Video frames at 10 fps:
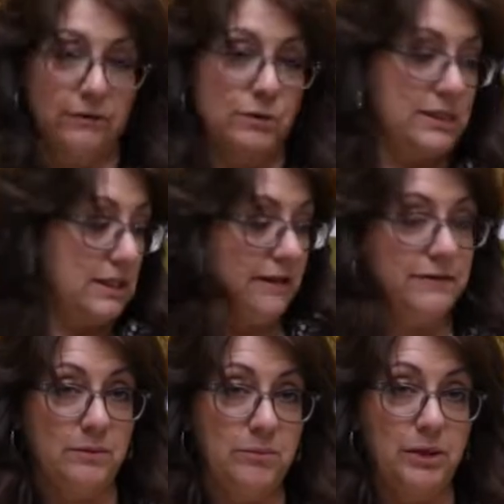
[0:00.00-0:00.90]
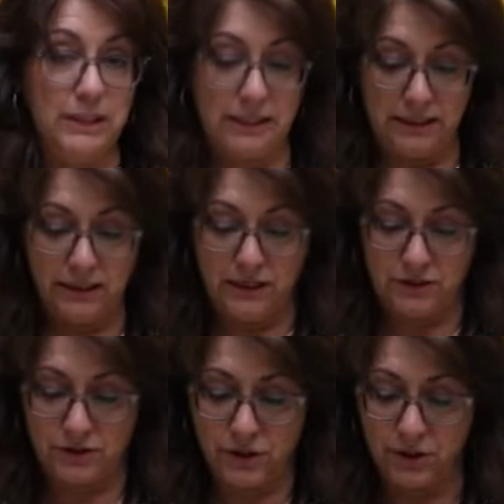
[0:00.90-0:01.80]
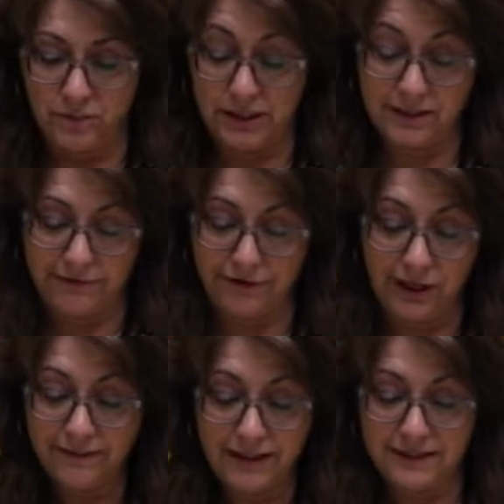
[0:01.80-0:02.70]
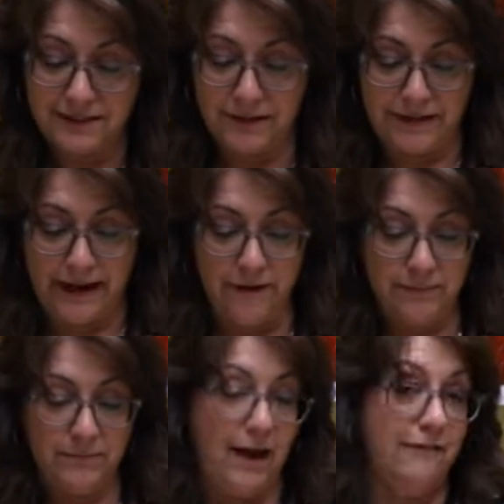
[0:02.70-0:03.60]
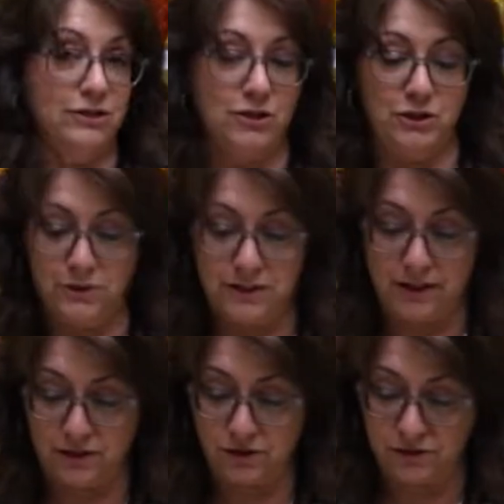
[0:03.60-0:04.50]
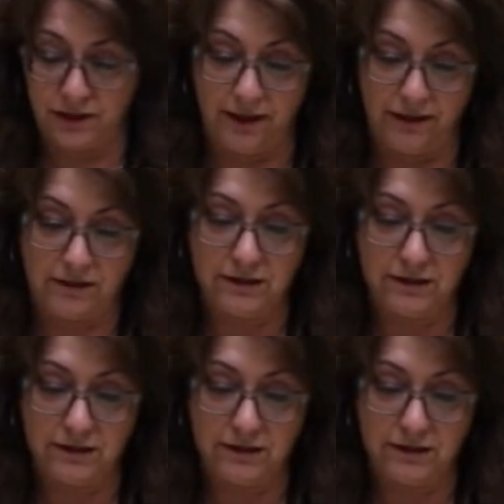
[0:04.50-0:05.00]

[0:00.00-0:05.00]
was left and put it in here. So because I forgot that step, now I'm having to use an extra egg.